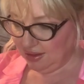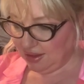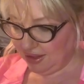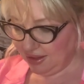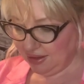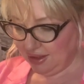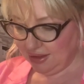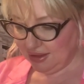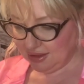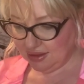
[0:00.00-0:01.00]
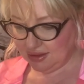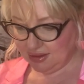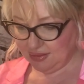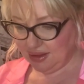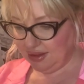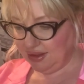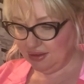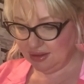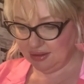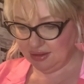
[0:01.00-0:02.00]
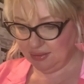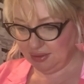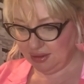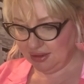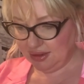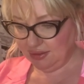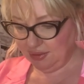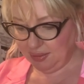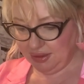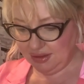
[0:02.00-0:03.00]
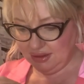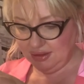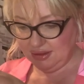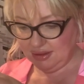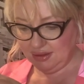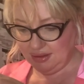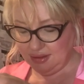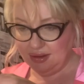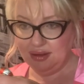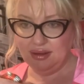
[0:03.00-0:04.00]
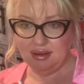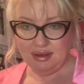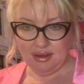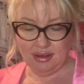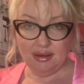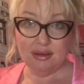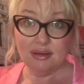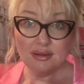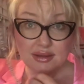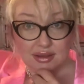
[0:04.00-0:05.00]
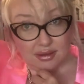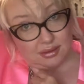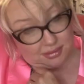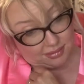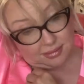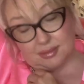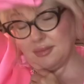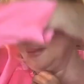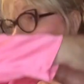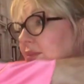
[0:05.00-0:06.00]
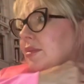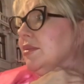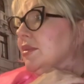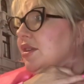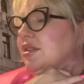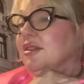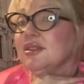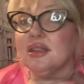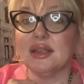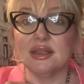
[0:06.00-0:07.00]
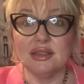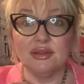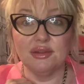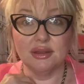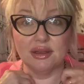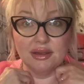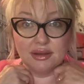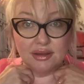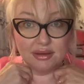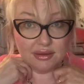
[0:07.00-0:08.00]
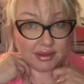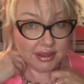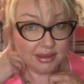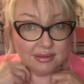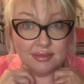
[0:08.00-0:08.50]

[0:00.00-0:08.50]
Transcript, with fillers: I kind of like this because Heidi doesn't do a lot of silver pieces. So just gives it like a different look, right?